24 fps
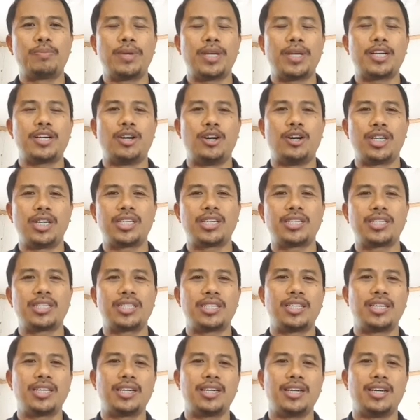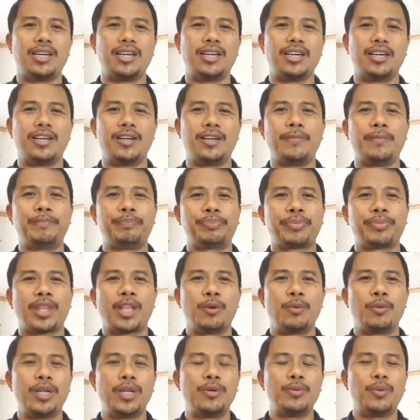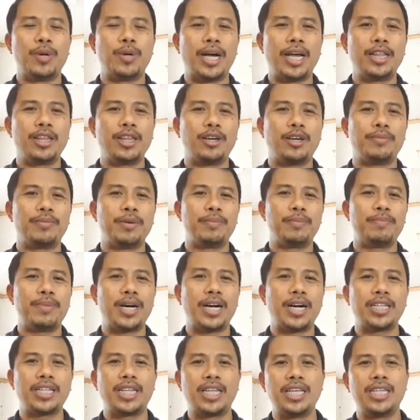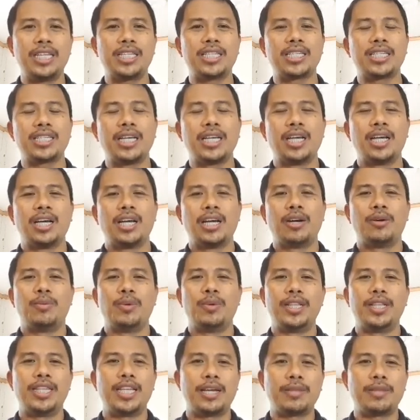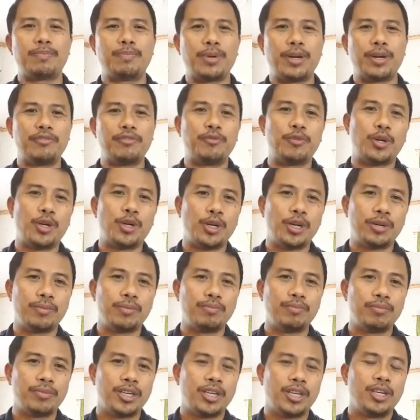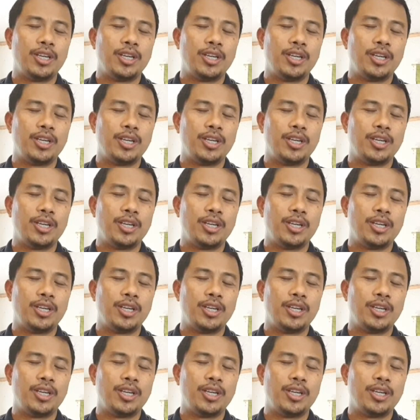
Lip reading: Because when one of the parties will not perform